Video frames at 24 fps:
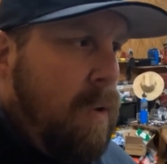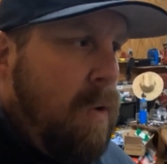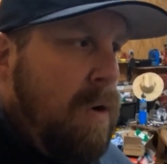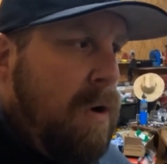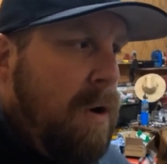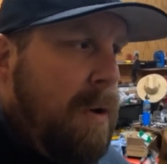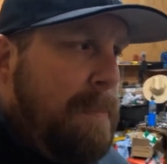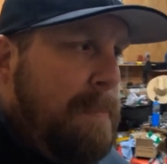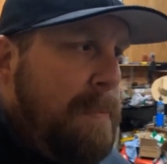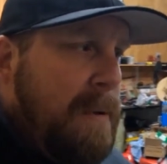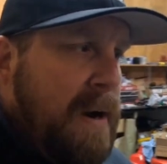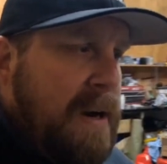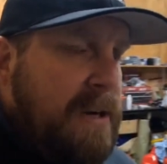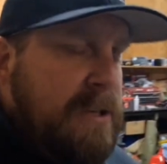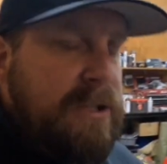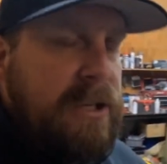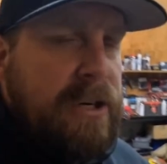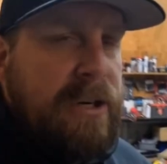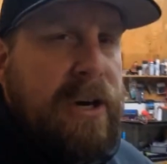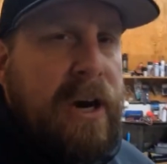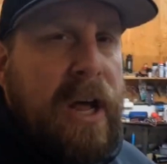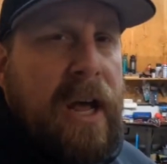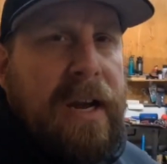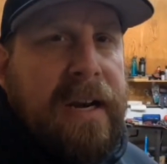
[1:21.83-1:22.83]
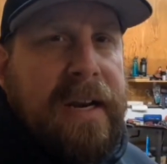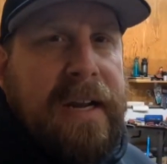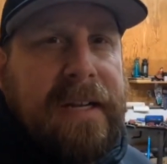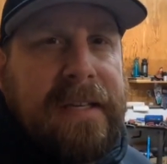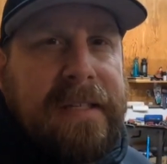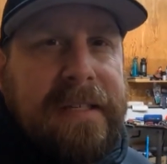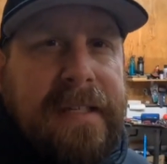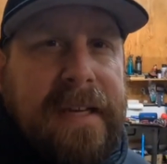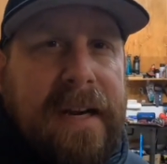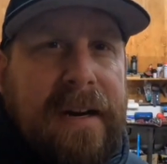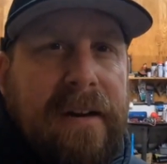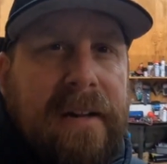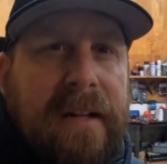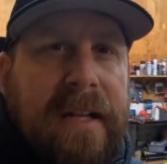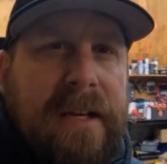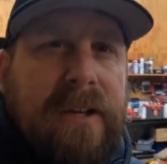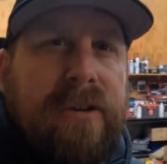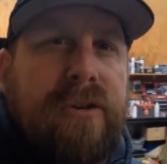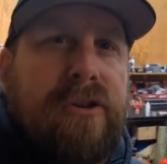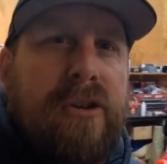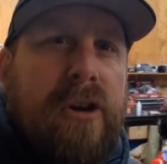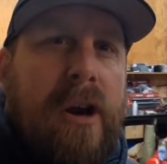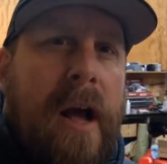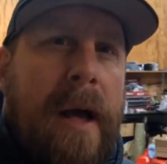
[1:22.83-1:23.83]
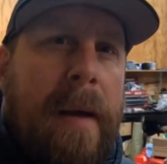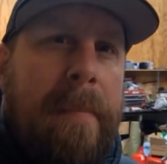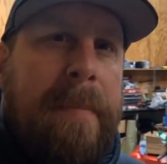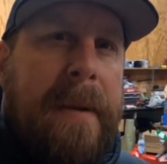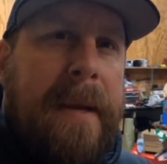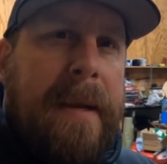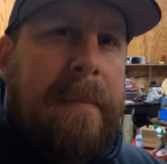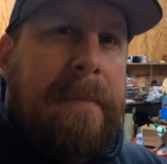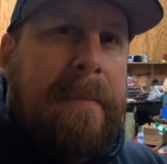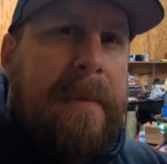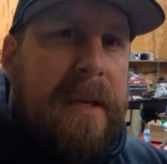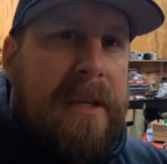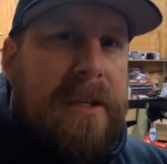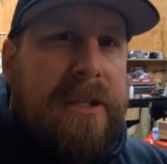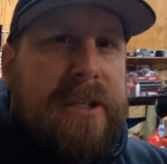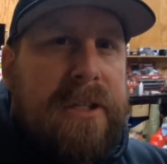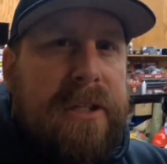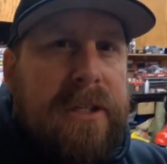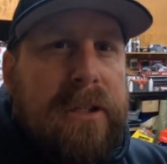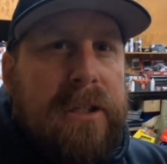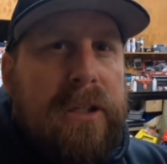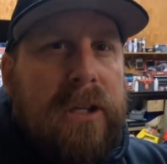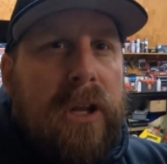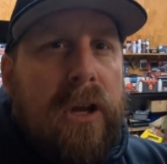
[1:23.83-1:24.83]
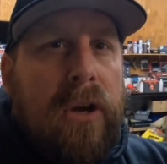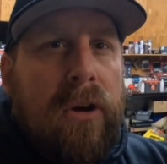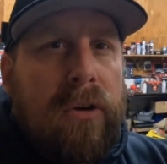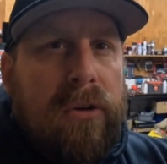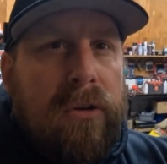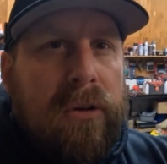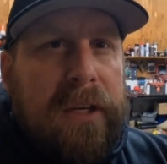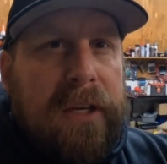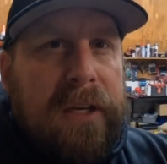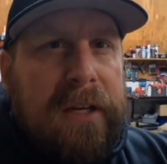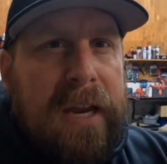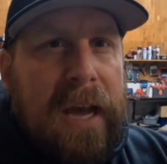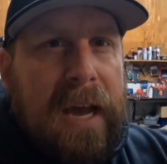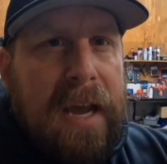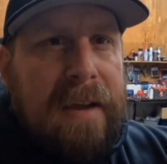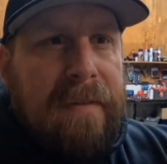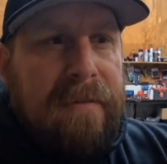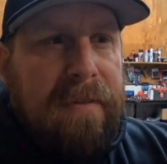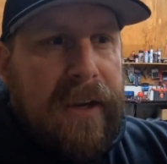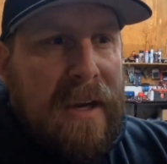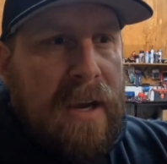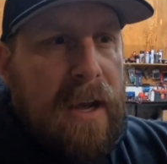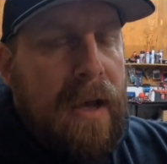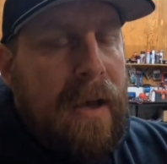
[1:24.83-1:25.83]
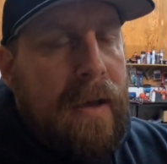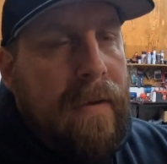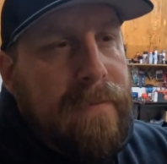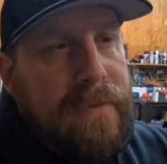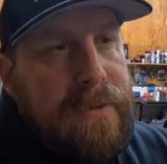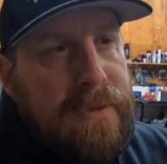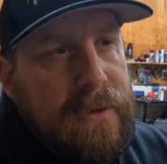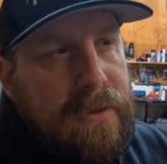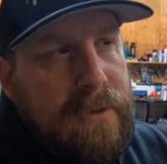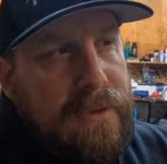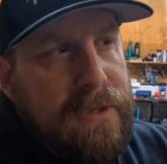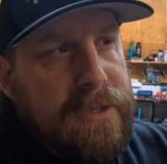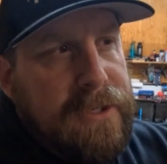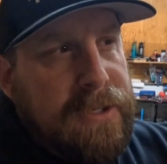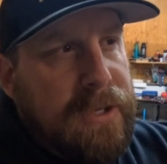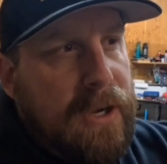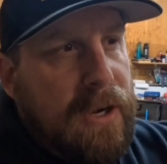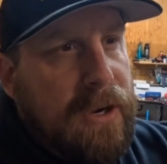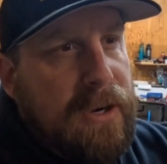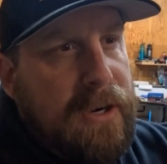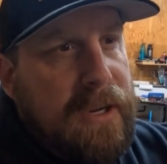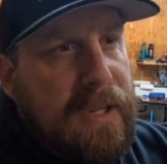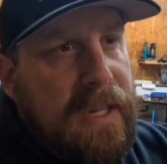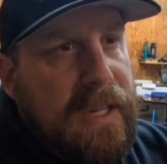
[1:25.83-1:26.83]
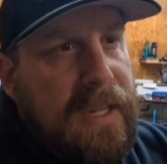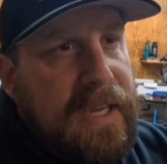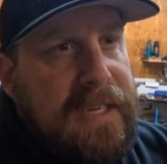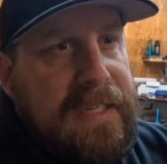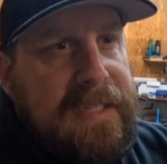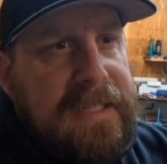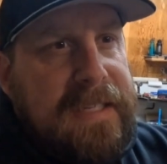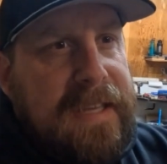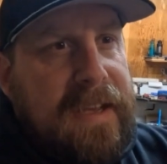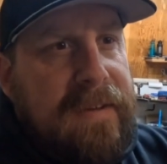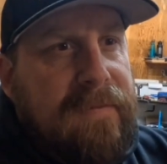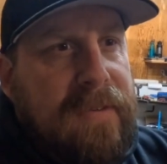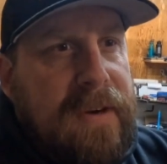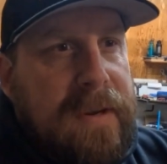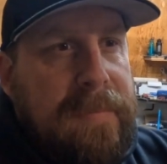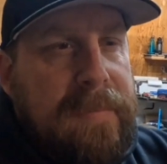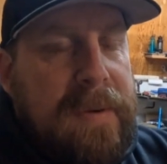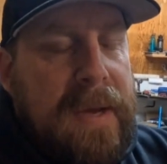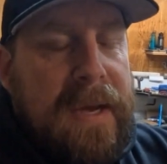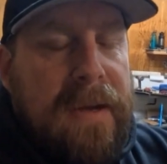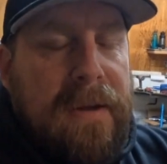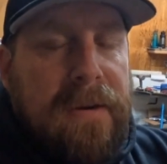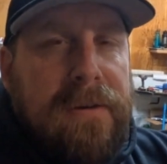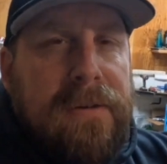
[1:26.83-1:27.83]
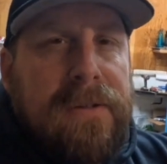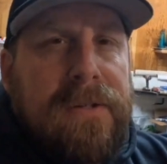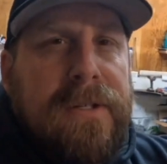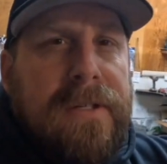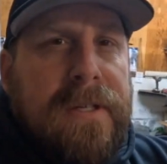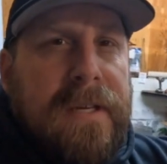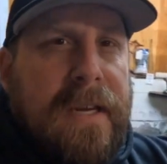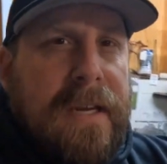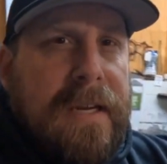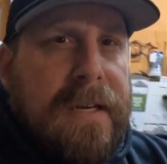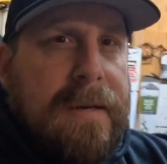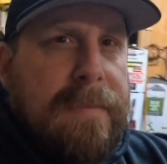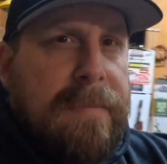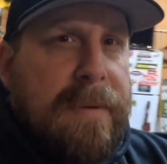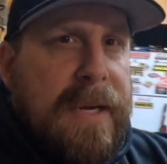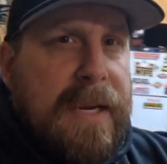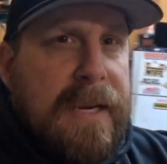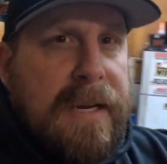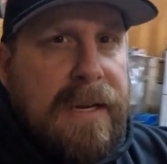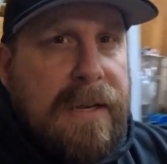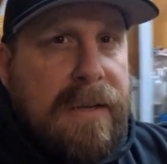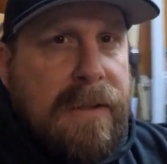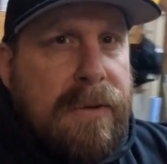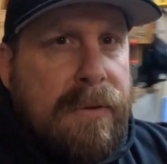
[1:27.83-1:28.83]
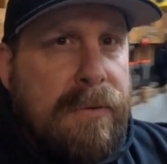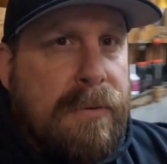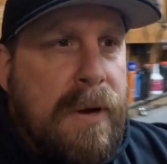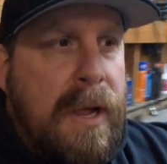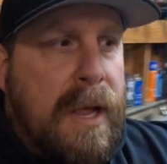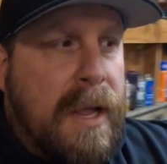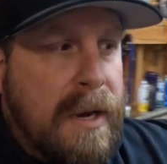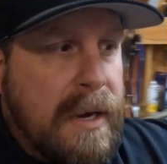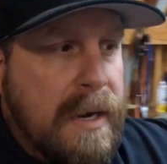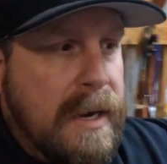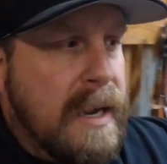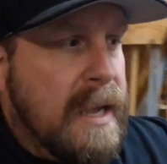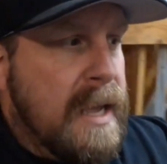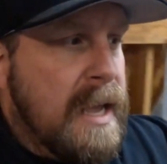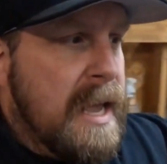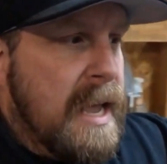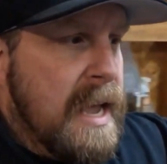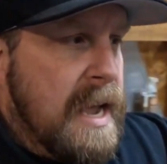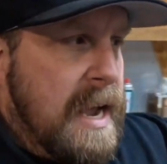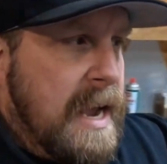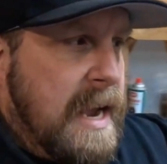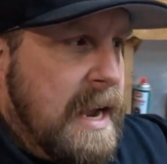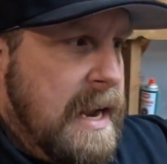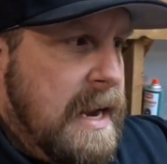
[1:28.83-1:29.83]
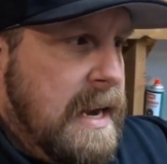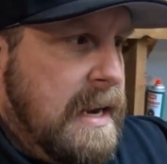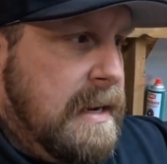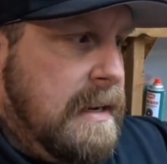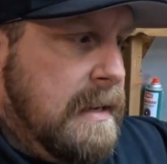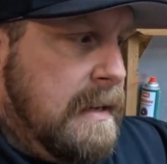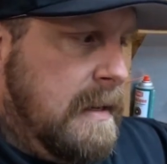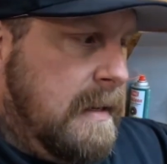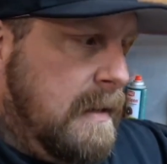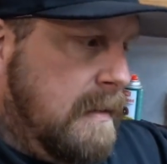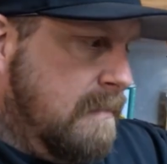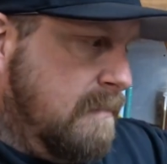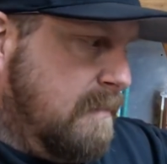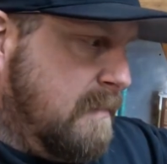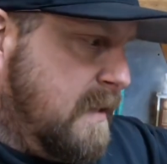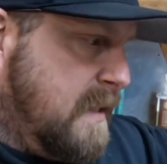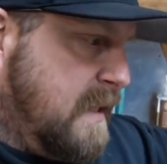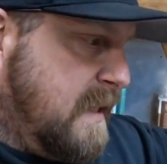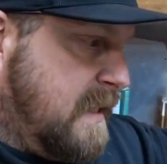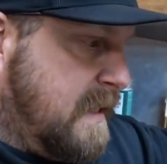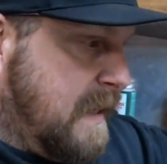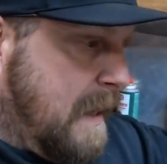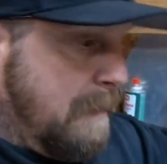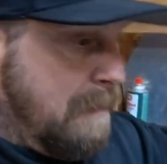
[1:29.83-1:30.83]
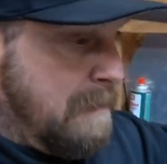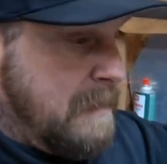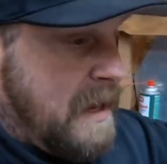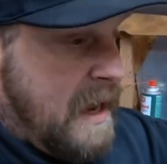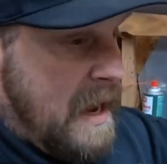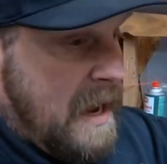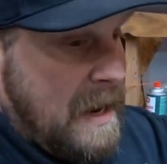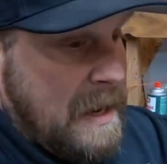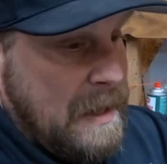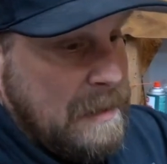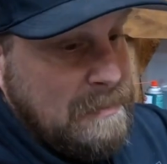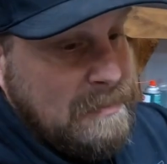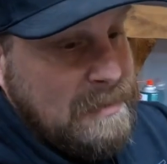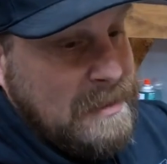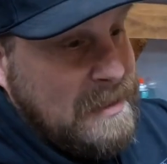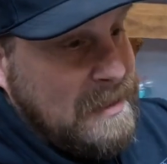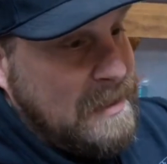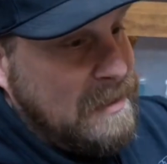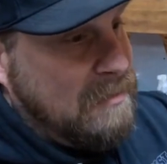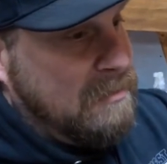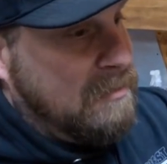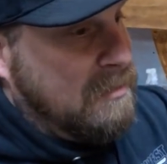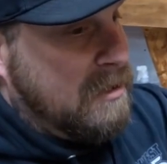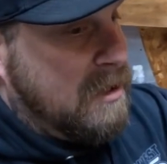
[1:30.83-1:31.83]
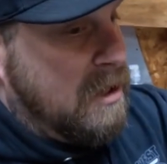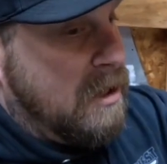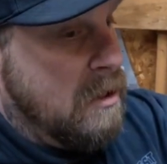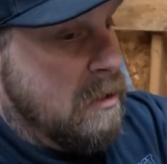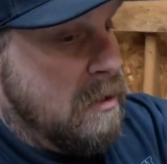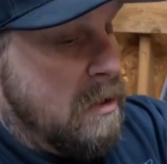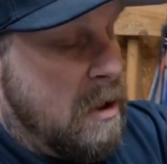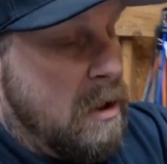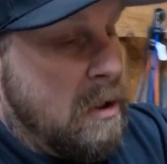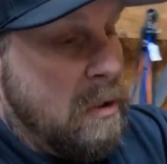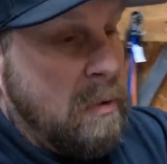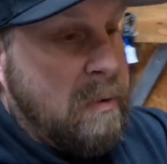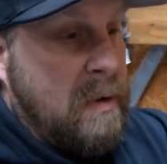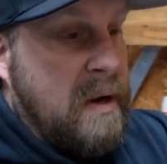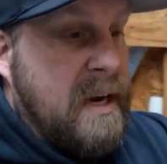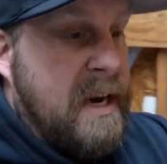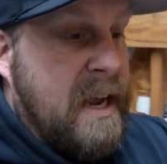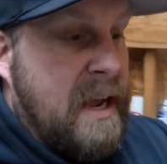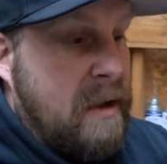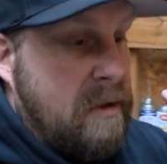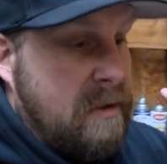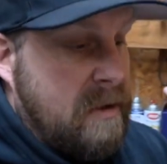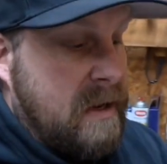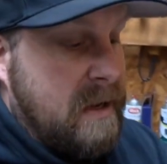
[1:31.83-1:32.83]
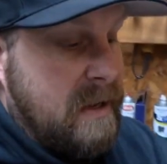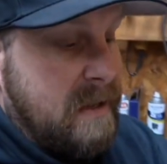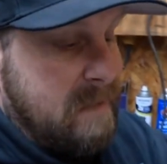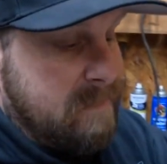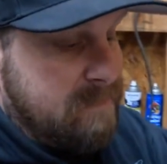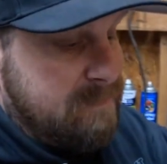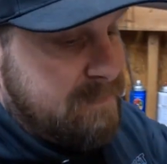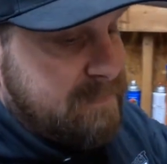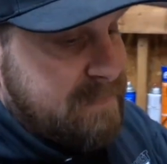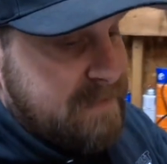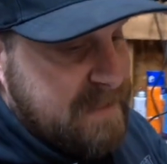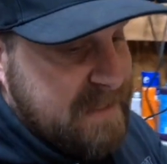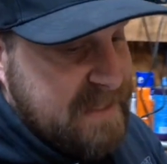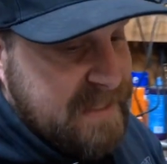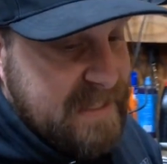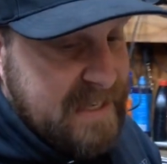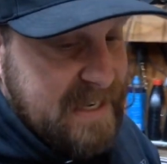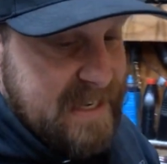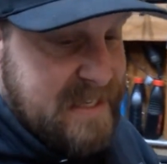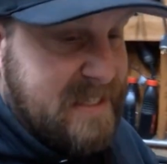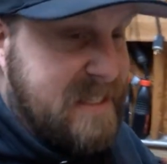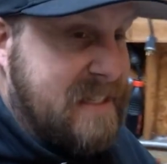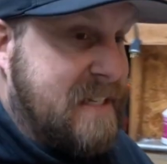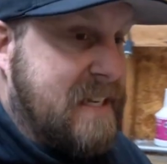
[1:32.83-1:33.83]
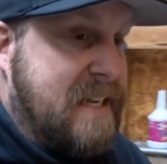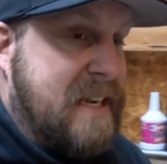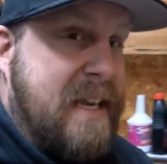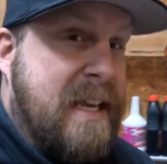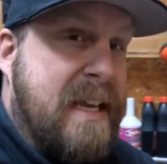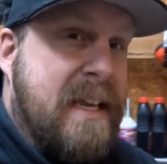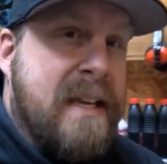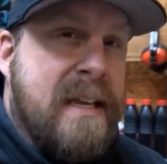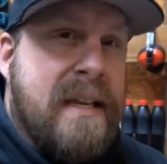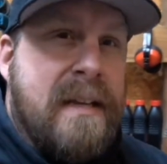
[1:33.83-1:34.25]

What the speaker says: oil pressure not necessarily dropping, but slowly diving off. So it'd start at like 70 pounds at the beginning of the run, and sometimes it would go all the way down to 60,